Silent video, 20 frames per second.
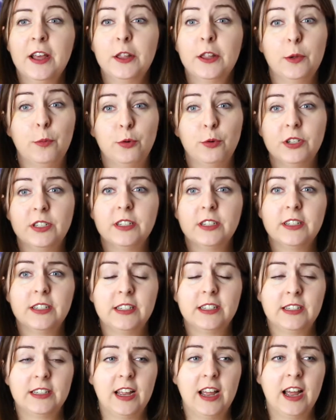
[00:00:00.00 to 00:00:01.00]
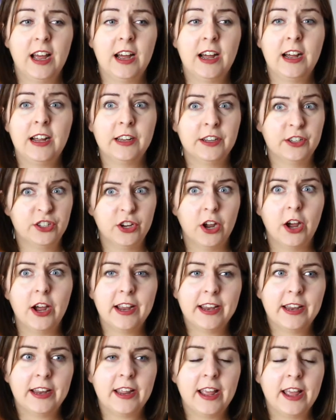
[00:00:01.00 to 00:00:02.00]
the prisoners are
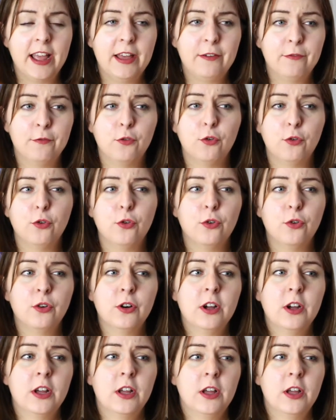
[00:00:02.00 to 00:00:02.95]
dying for